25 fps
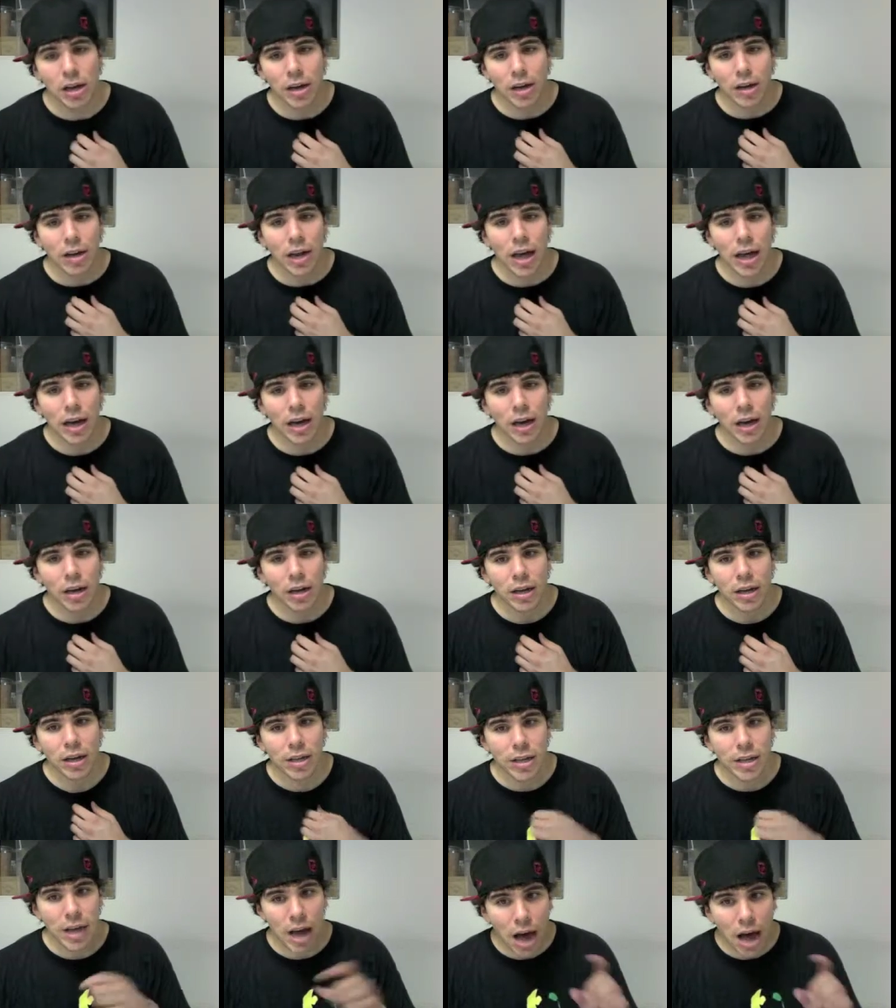Like,
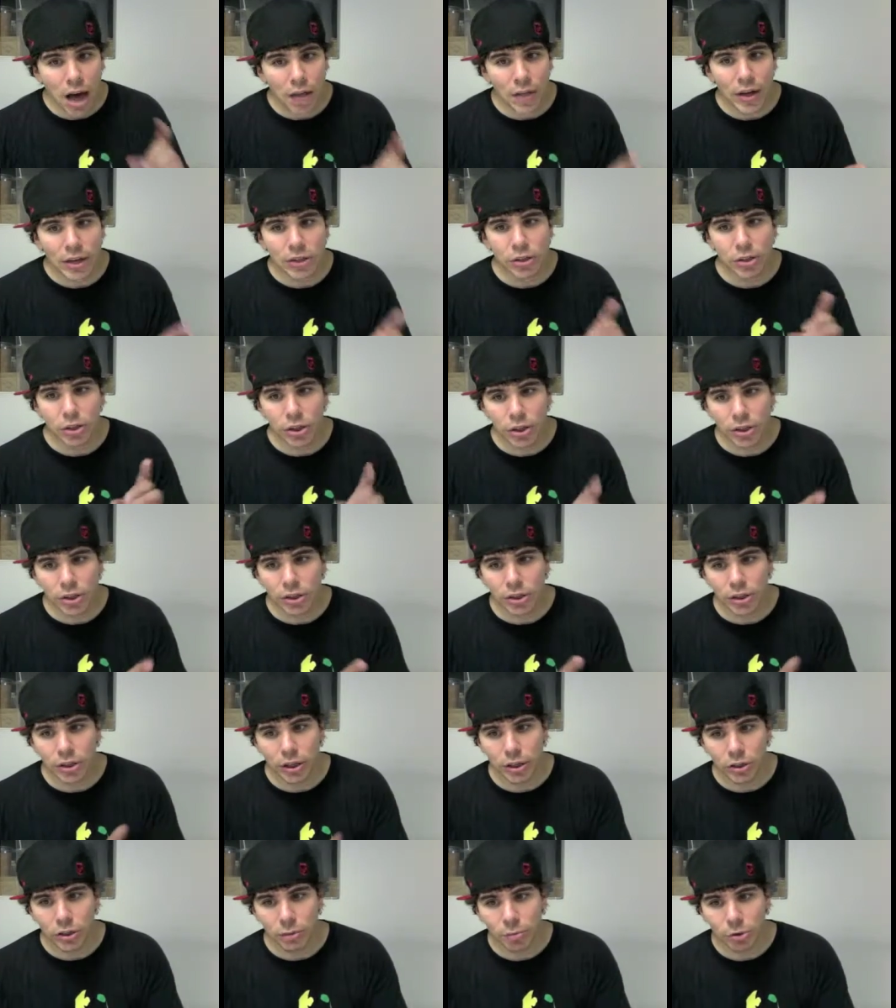yeah, that's good
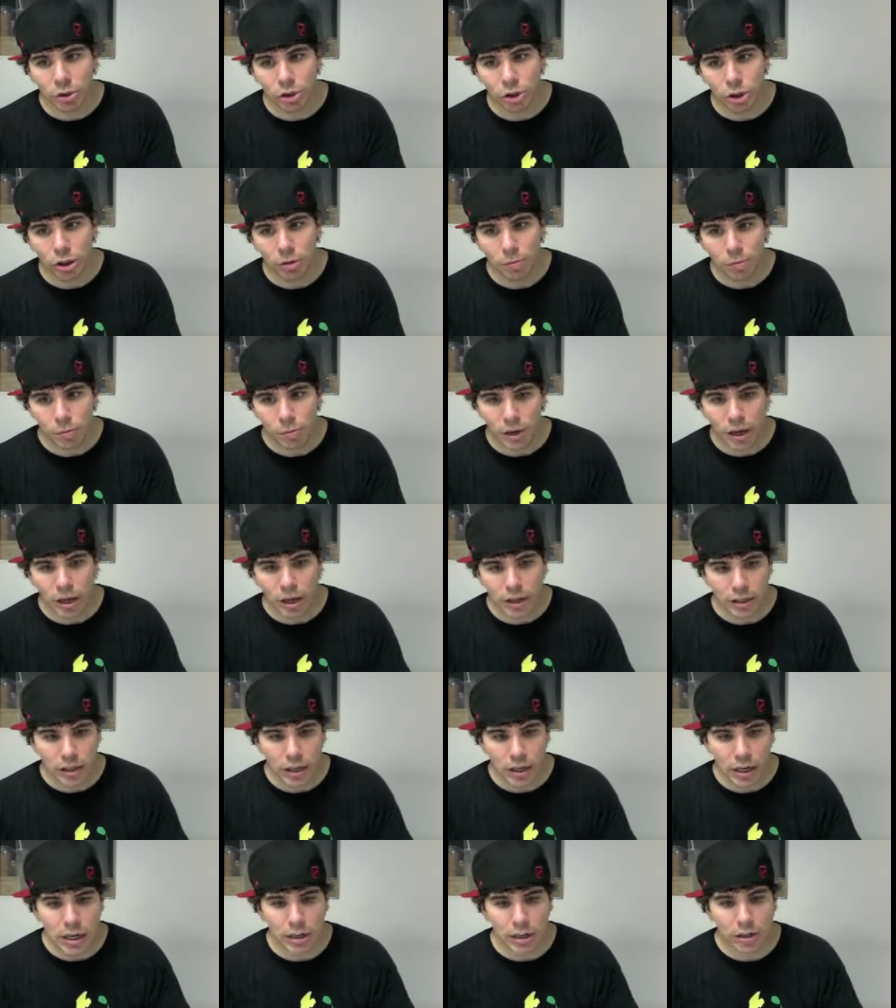salesmanship, as
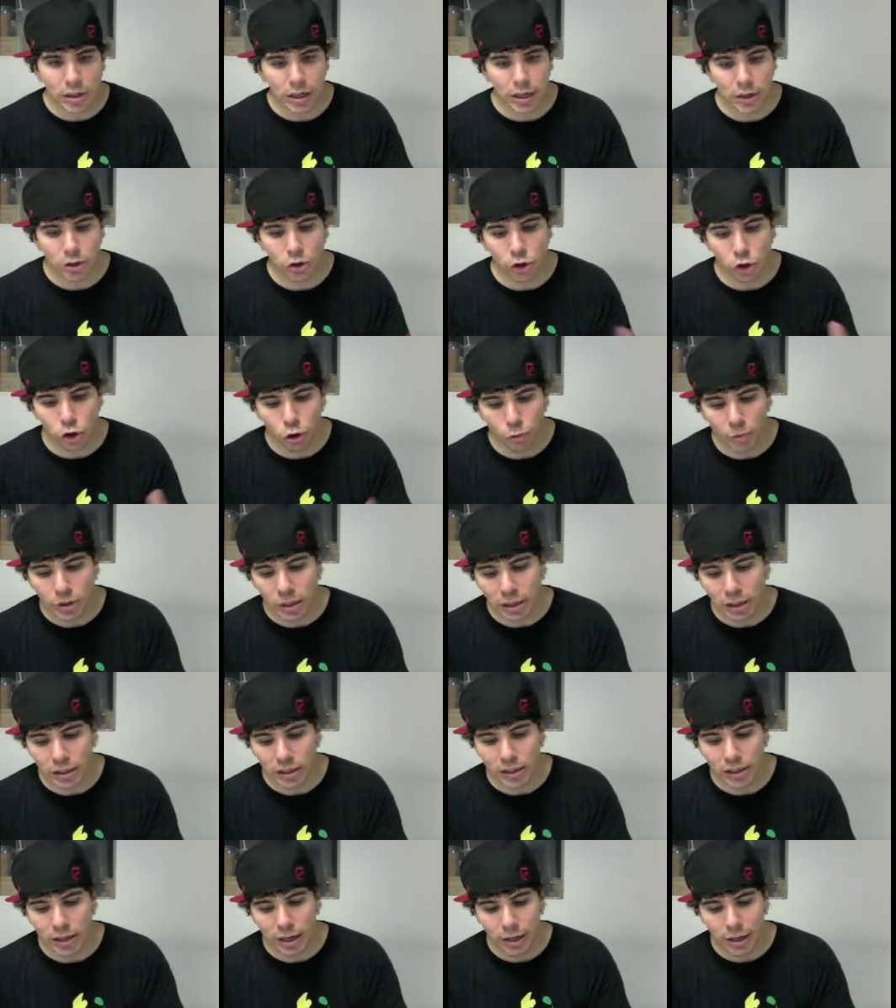in he's like assuming
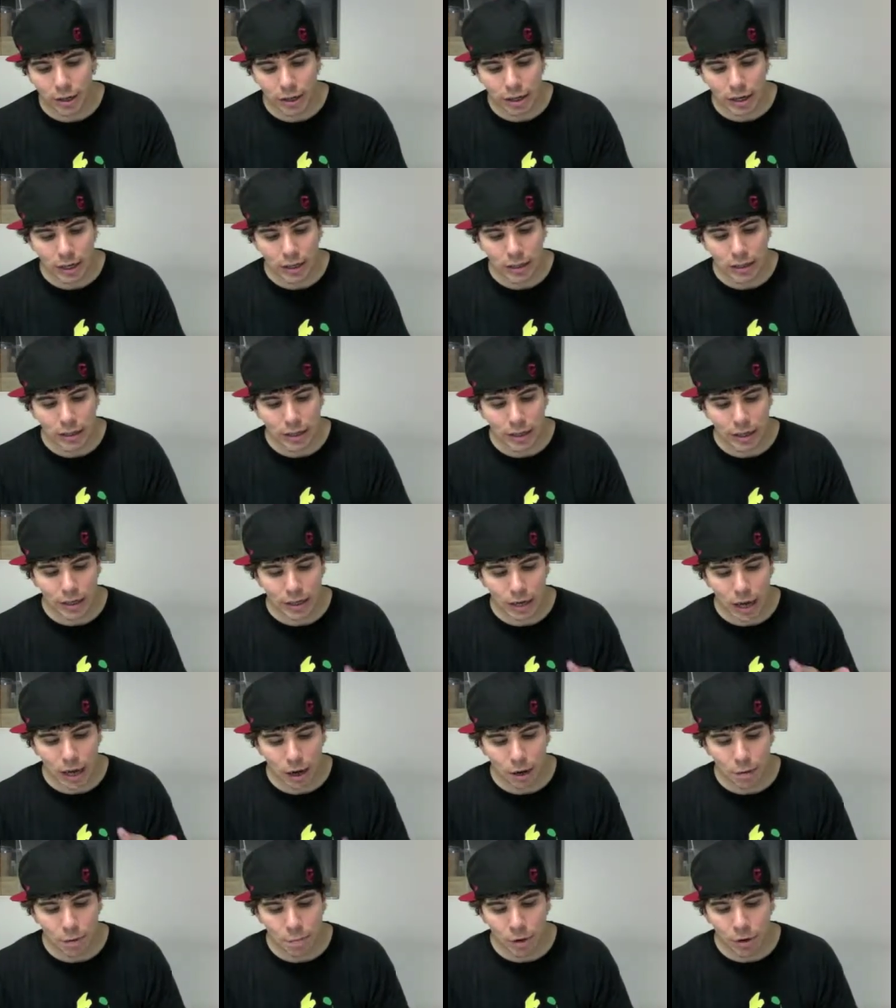the sale and he's like
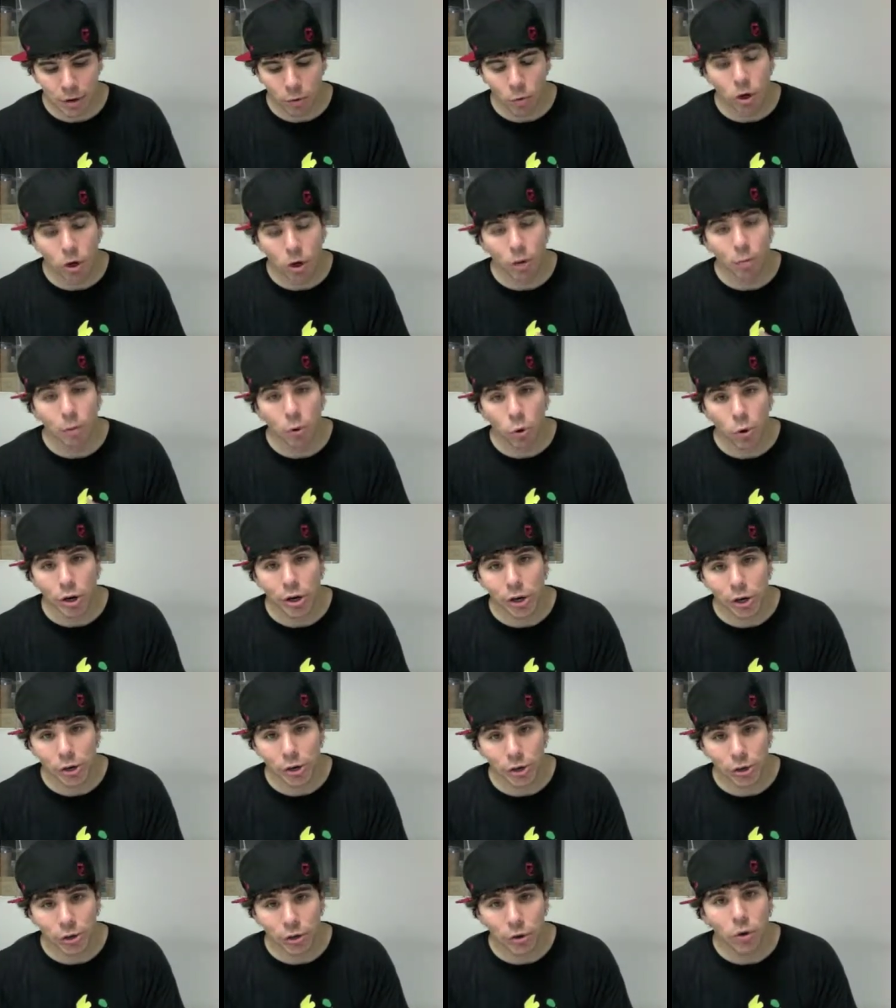telling me what I'm going to
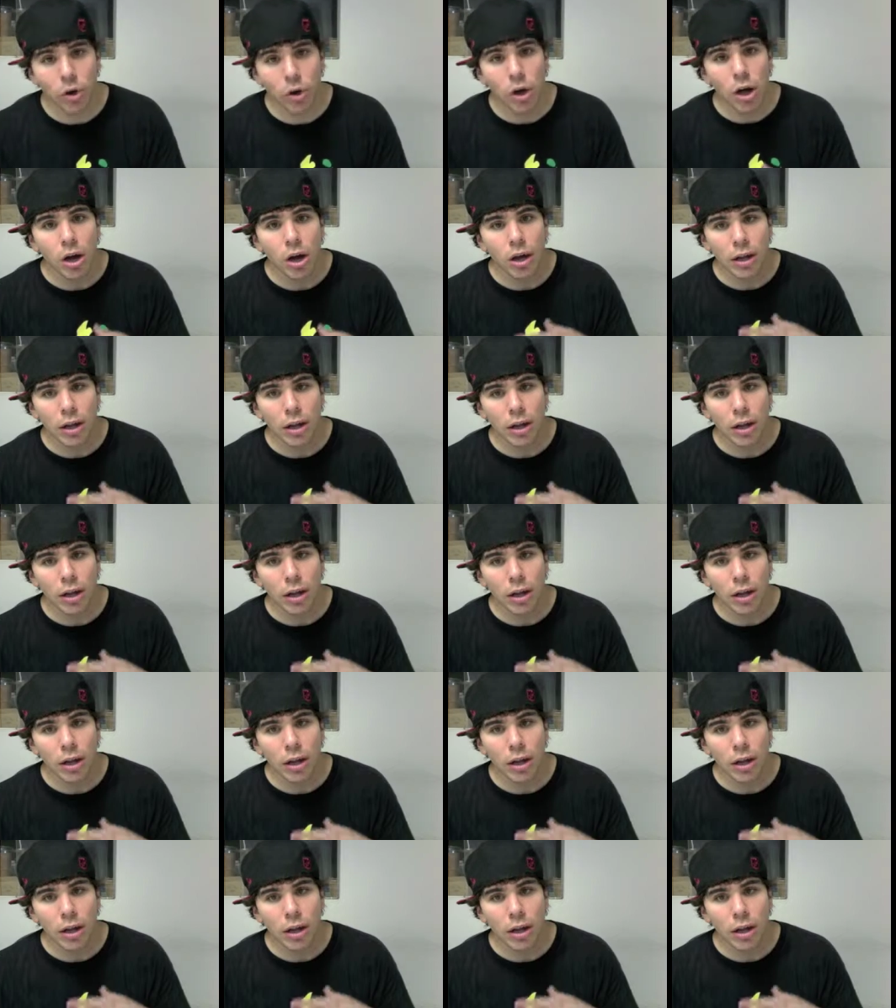do.